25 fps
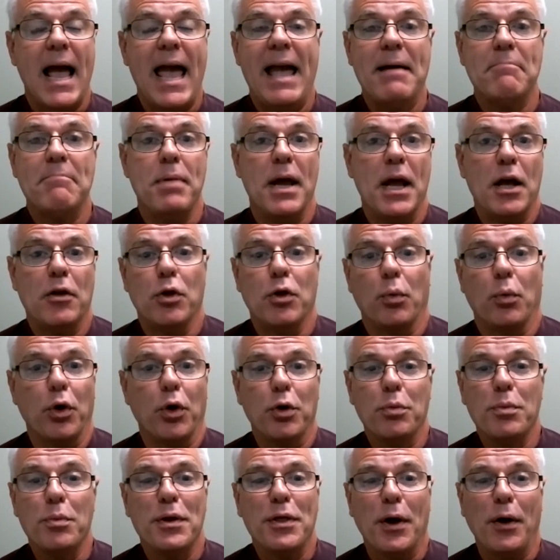and be in the
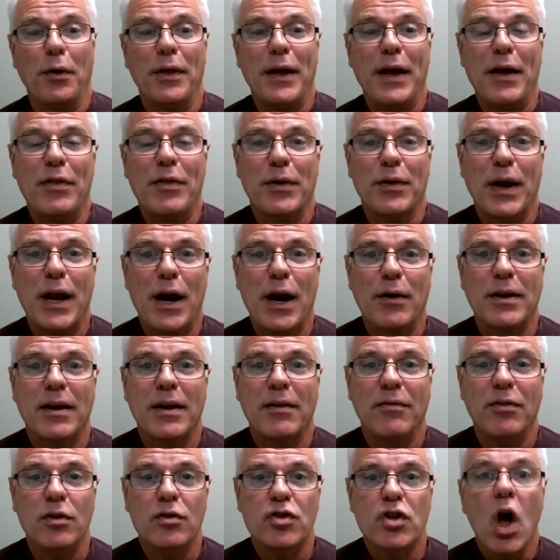room with all the other
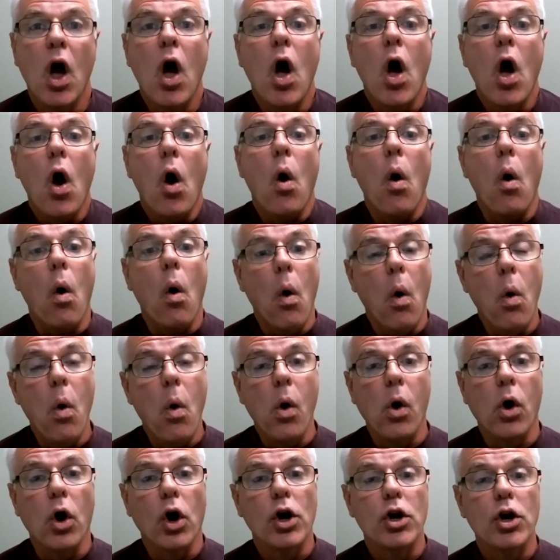caregivers,
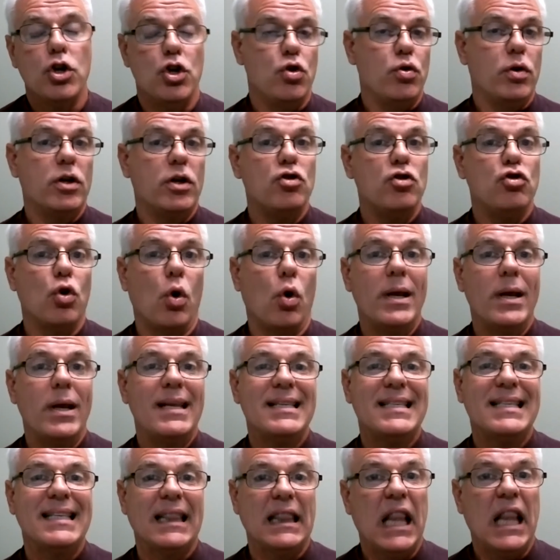or you can join
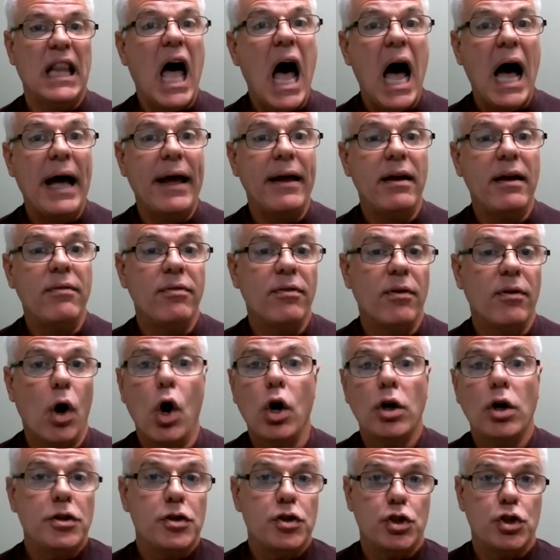us live
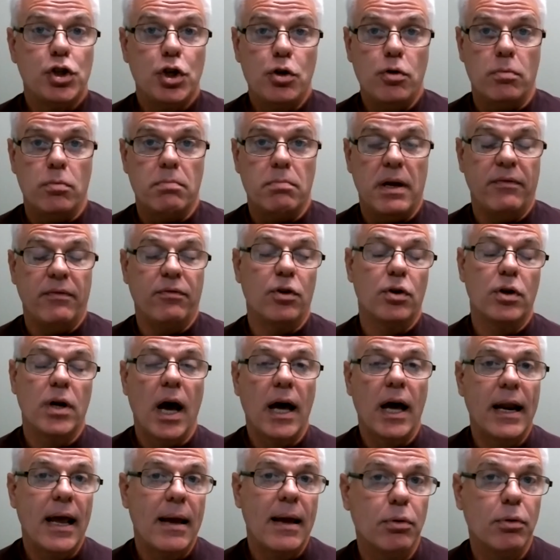on Zoom if you're
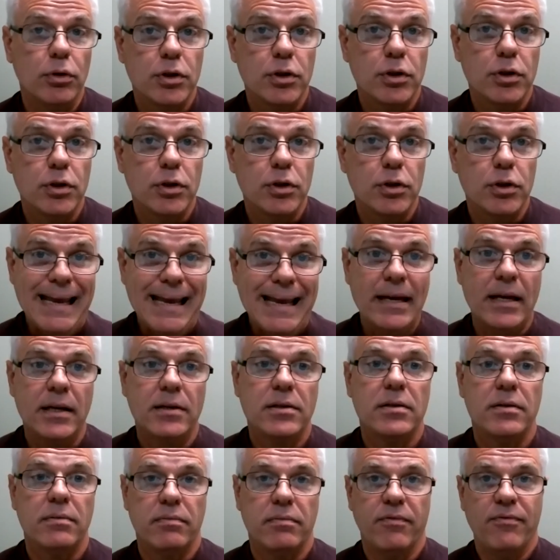not able to make
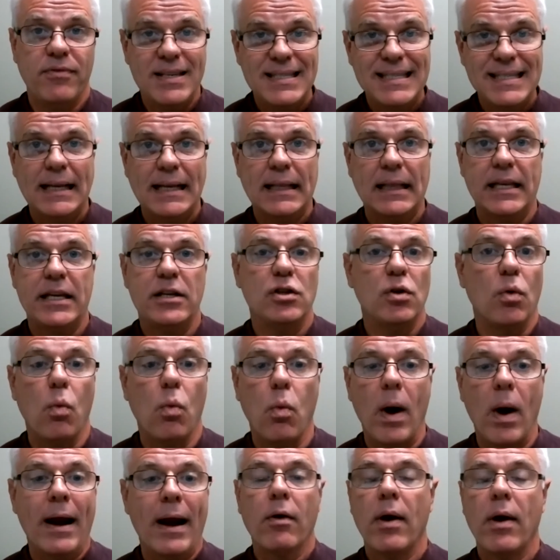it physically to
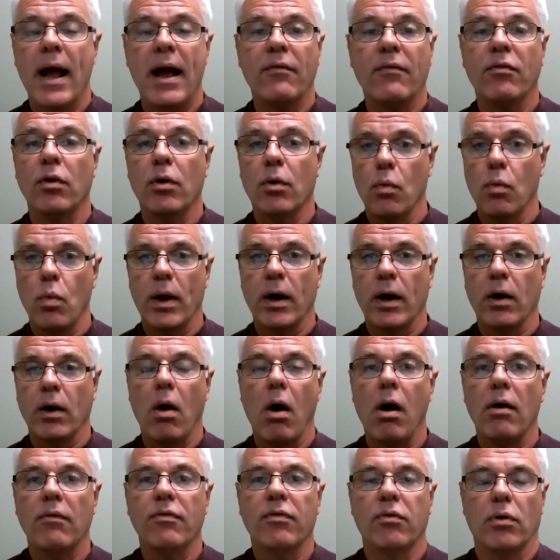wherever we're
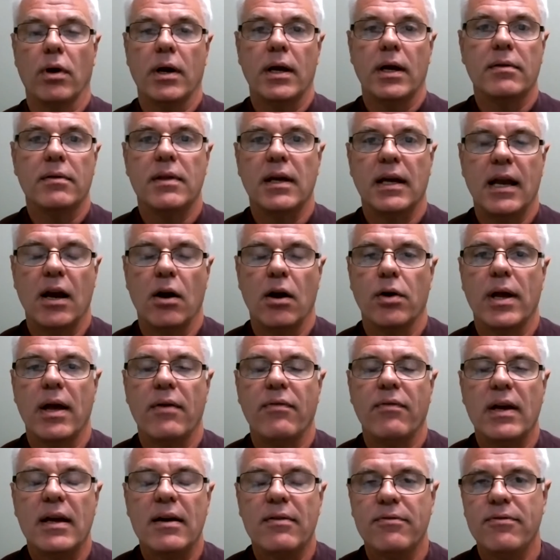offering the
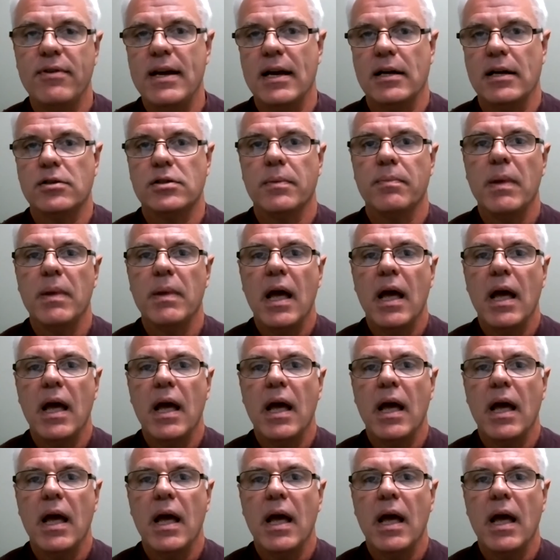caregiving event.